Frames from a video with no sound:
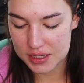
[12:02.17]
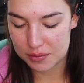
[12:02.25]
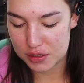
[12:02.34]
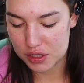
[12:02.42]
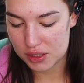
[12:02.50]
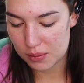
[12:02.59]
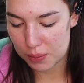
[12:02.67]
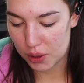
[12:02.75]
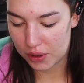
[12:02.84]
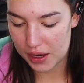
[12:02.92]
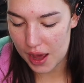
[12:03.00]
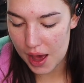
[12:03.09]
Let me just
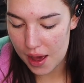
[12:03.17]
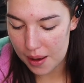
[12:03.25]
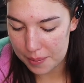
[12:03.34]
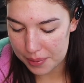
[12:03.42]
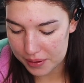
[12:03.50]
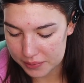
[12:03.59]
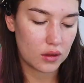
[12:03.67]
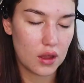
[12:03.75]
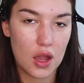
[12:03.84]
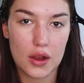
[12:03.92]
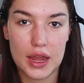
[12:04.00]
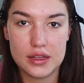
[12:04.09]
pull it up.
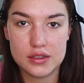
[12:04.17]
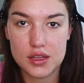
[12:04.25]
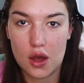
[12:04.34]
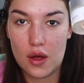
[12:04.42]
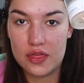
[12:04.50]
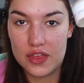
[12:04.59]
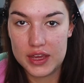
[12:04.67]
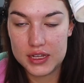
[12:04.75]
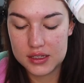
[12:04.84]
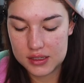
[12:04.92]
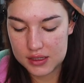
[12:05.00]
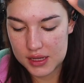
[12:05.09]
Okay, so
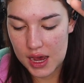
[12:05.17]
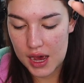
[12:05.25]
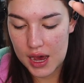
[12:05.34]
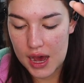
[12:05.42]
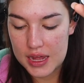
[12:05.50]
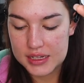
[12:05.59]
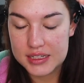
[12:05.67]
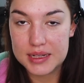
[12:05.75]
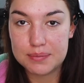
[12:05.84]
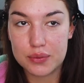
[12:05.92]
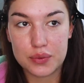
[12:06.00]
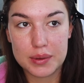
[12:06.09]
this uh,
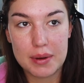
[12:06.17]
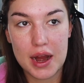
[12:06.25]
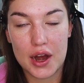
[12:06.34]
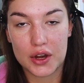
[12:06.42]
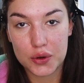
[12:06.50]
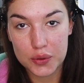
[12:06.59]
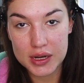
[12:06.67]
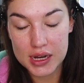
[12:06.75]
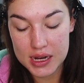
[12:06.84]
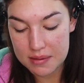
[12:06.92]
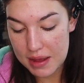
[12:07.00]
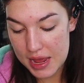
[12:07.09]
Deep Repair
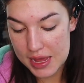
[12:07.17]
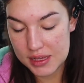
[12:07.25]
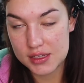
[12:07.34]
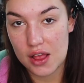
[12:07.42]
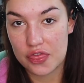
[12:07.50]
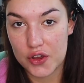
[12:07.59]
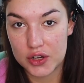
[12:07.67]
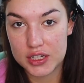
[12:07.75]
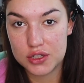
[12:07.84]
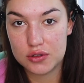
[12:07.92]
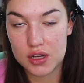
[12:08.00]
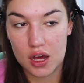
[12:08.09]
Cream is
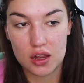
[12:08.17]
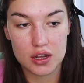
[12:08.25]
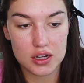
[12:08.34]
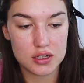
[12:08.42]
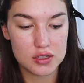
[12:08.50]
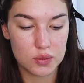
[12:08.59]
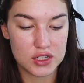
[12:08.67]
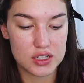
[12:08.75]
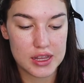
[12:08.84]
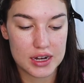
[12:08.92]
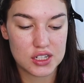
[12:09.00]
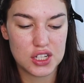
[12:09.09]
thirty-two dollars, which
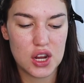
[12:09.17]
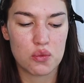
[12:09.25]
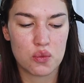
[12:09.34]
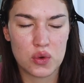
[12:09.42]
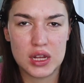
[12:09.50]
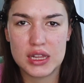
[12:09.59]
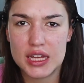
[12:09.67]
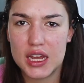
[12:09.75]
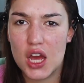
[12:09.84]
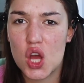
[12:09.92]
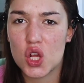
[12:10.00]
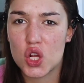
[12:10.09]
is actually a
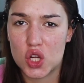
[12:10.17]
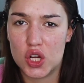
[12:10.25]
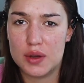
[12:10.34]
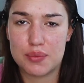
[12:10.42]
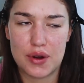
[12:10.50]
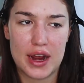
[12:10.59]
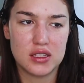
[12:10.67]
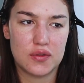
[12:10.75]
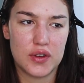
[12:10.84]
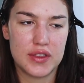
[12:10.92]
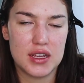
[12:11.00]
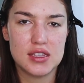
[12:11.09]
really good price
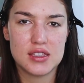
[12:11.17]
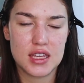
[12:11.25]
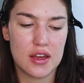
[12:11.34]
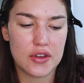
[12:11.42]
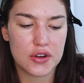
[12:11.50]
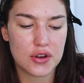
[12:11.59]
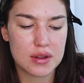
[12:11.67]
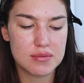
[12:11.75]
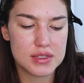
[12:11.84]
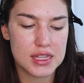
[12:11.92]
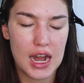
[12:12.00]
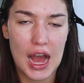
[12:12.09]
for this. The other
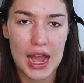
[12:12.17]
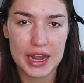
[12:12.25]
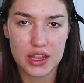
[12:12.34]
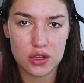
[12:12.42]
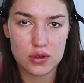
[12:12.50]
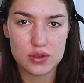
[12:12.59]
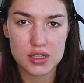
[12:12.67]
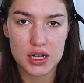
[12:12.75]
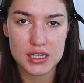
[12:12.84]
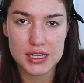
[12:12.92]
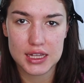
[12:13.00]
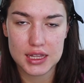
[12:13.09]
creams that I use
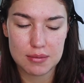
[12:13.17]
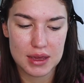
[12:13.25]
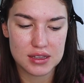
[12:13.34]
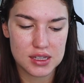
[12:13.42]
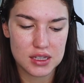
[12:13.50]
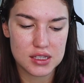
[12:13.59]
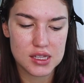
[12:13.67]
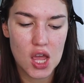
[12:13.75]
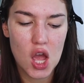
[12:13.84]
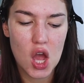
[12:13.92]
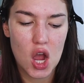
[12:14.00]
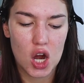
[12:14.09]
on a daily basis
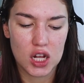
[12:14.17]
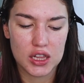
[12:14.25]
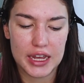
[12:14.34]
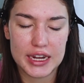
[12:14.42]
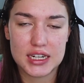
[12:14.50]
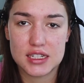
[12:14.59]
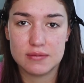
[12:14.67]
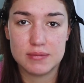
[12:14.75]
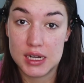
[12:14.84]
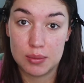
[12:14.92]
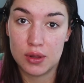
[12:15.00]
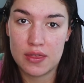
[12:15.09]
are
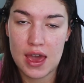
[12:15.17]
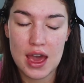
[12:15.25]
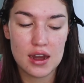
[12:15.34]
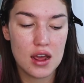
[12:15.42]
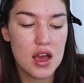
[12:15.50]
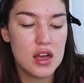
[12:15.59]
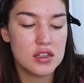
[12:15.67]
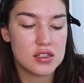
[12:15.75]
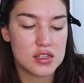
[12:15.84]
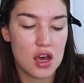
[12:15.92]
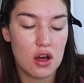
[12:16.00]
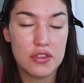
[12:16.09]
like double that.
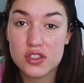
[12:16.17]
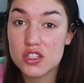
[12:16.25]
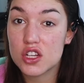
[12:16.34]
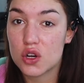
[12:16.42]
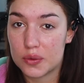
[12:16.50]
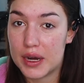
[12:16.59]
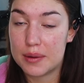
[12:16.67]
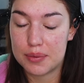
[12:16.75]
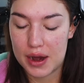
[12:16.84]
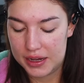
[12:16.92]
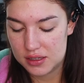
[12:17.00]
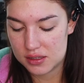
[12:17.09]
So this is a great
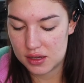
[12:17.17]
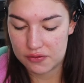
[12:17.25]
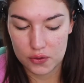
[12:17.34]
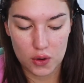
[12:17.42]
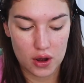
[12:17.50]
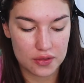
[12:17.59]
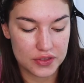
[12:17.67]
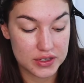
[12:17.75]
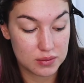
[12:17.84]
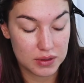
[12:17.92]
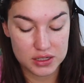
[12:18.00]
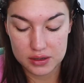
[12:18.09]
price for
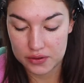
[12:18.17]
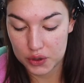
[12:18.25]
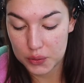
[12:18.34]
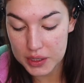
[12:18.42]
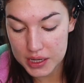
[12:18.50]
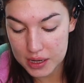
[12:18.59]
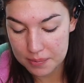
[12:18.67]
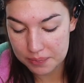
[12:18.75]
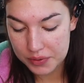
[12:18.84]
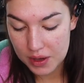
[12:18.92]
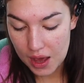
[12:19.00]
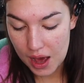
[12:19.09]
this much of a
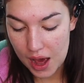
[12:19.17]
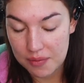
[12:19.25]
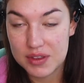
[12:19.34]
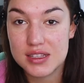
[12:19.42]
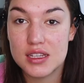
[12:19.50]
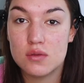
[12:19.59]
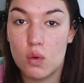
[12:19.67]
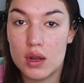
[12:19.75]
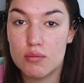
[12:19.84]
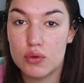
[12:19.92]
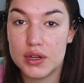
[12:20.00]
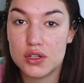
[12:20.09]
cream. Um, this is
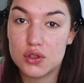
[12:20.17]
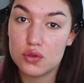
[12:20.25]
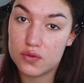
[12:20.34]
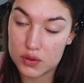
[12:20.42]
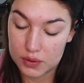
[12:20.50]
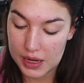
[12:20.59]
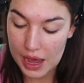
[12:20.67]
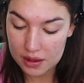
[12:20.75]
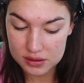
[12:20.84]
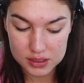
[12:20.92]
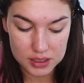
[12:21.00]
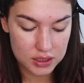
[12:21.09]
one point two fluid
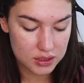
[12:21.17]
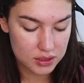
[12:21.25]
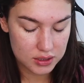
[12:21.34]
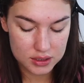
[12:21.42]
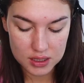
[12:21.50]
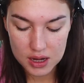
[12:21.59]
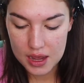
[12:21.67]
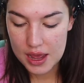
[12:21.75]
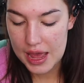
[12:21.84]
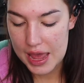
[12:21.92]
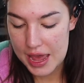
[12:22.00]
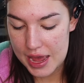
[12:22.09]
ounces.
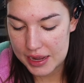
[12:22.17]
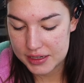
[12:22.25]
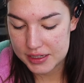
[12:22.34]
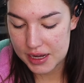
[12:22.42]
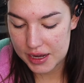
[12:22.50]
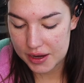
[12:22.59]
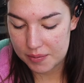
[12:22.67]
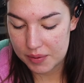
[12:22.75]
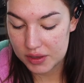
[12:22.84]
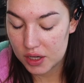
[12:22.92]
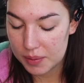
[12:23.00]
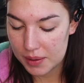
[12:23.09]
And um, a
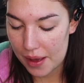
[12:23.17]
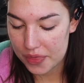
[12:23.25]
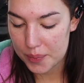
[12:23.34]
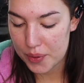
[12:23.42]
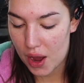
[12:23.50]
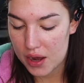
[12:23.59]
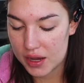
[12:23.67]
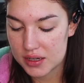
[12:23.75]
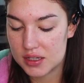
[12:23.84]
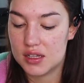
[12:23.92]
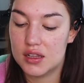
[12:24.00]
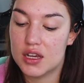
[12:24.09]
little bit about the product.
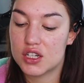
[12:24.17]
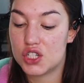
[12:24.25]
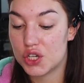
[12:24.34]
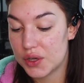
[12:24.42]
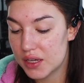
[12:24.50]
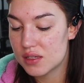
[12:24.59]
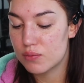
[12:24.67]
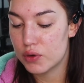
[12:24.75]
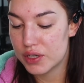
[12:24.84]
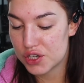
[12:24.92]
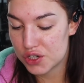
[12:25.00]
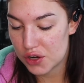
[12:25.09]
It's a luxurious
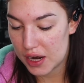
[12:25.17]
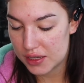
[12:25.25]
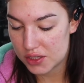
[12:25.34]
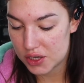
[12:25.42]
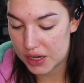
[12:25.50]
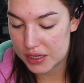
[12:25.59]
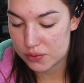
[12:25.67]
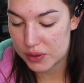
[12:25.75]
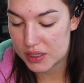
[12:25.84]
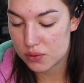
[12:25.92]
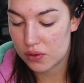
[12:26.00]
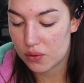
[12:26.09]
moisturizer
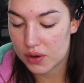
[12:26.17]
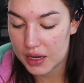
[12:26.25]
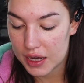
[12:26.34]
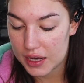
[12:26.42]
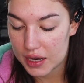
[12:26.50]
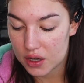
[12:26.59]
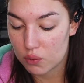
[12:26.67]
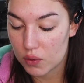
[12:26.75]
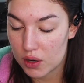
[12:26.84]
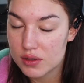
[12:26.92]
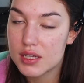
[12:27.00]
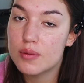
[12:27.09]
enriched with organic
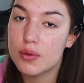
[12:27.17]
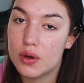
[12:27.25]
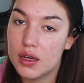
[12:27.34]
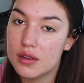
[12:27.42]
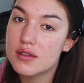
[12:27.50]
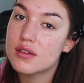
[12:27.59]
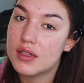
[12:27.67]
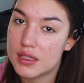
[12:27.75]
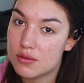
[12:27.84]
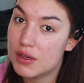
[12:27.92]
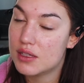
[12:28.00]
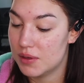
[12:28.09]
rosehip oil. So
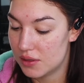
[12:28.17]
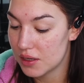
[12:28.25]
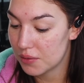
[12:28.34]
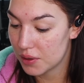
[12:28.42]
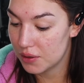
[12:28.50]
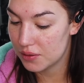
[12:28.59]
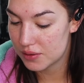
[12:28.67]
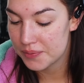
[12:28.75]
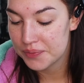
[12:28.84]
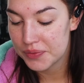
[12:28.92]
that's why it smells like rose.